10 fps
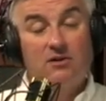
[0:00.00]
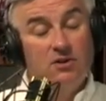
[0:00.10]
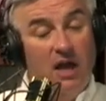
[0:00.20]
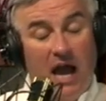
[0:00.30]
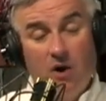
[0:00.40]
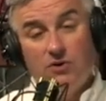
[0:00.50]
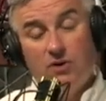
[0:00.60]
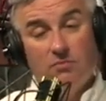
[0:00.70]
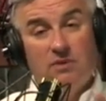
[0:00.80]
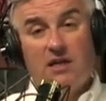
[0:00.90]
Now
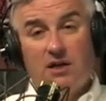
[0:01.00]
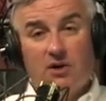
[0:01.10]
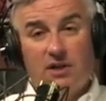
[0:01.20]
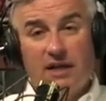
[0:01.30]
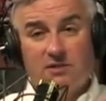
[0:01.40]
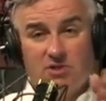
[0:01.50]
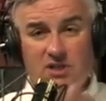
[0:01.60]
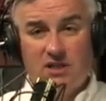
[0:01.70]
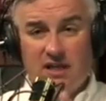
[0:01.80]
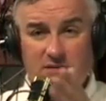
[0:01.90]
you can immediately go to the next
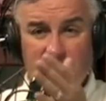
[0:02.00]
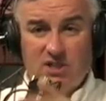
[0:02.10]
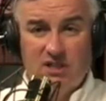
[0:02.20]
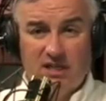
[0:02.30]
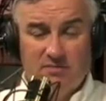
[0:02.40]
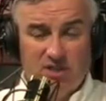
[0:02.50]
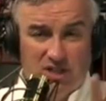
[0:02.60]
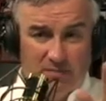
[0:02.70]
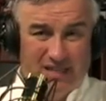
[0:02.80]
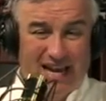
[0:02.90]
machine, the next machine, the next
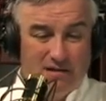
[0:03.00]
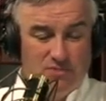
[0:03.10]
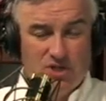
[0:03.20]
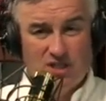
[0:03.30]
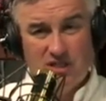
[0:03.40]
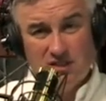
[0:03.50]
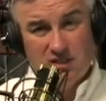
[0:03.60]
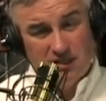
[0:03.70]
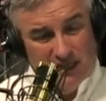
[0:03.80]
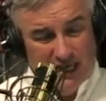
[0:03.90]
machine, up to eight
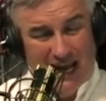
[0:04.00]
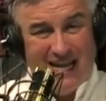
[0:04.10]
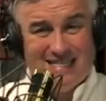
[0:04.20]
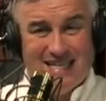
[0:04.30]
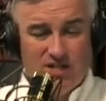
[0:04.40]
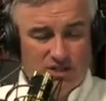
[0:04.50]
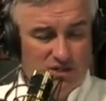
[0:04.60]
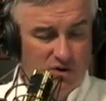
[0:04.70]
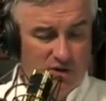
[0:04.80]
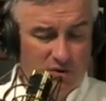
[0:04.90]
machines, get eight
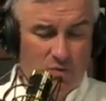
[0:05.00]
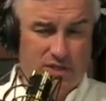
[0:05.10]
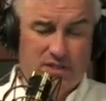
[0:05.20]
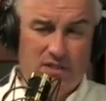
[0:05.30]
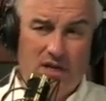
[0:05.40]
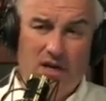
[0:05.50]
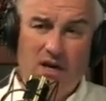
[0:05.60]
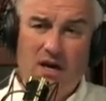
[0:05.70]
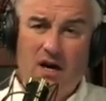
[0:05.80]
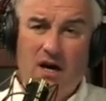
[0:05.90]
sessions going at once.
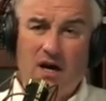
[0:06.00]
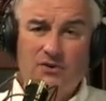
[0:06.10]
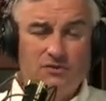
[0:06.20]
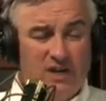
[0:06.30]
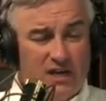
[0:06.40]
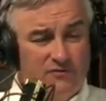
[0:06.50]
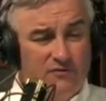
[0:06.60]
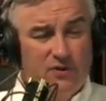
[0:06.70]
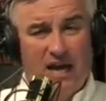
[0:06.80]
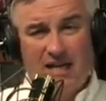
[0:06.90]
Uh, you get a
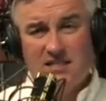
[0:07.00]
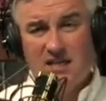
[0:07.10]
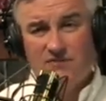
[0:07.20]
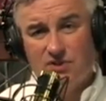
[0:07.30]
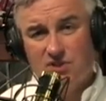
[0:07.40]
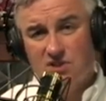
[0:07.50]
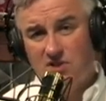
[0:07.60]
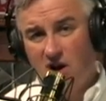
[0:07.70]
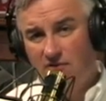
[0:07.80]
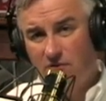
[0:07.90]
full essay of the
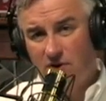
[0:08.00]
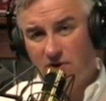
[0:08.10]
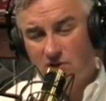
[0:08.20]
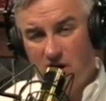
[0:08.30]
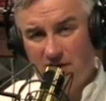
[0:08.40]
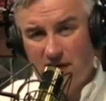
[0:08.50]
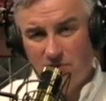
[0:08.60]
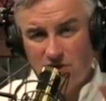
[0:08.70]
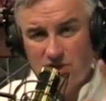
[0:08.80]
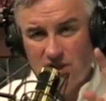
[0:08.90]
software that's on that
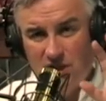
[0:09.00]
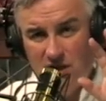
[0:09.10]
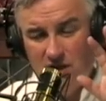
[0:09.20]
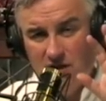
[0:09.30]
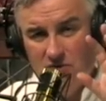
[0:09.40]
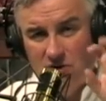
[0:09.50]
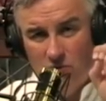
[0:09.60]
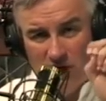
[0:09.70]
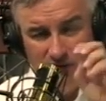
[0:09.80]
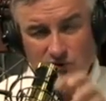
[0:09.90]
machine,
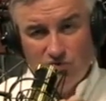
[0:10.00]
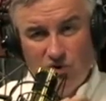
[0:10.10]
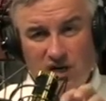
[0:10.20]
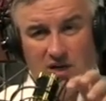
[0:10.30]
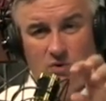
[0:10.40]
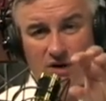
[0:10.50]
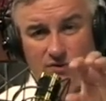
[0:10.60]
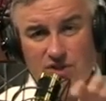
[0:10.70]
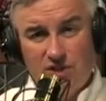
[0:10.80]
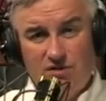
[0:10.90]
whatever's running,
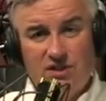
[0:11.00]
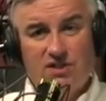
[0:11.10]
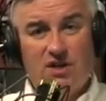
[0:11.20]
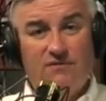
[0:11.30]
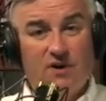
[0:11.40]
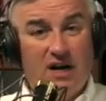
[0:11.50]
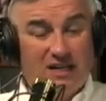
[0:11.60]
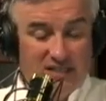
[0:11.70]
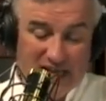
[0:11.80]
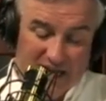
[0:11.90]
whatever security software,
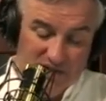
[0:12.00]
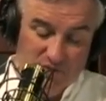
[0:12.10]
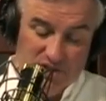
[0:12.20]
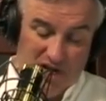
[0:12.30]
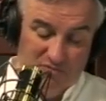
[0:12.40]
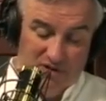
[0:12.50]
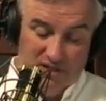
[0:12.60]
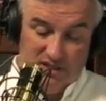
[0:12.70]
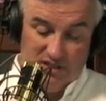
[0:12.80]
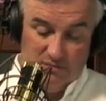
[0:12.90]
and exactly which
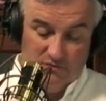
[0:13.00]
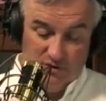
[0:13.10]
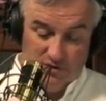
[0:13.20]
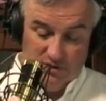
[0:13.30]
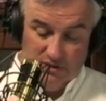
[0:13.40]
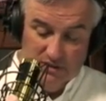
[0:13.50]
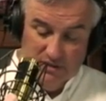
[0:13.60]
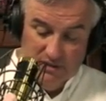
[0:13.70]
operating system version